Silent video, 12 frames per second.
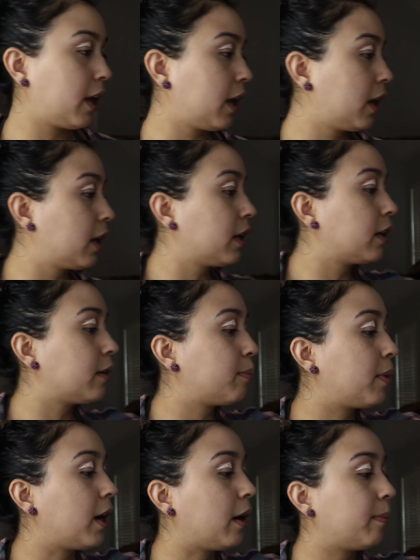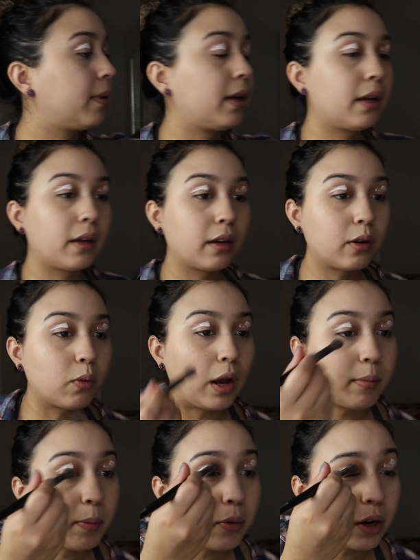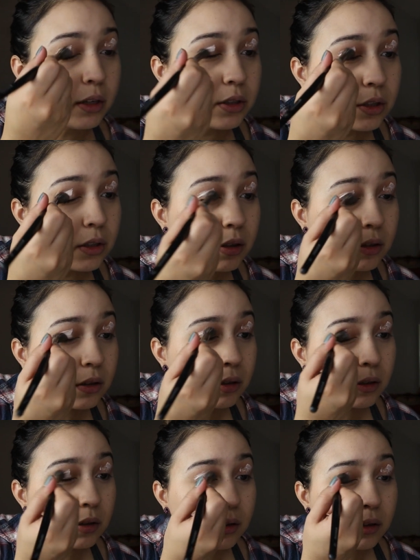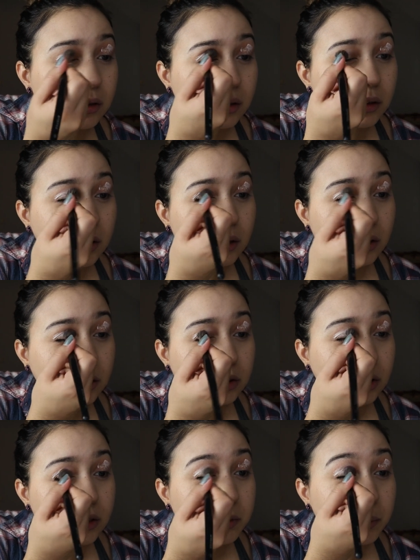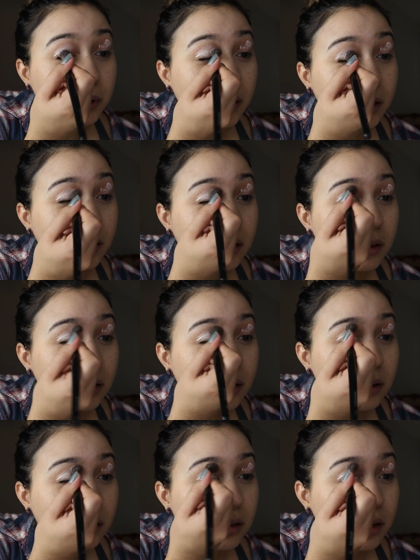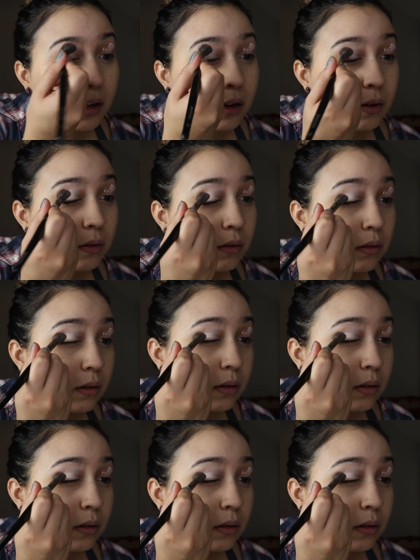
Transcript: And pop, grab a brush, and just blend it out.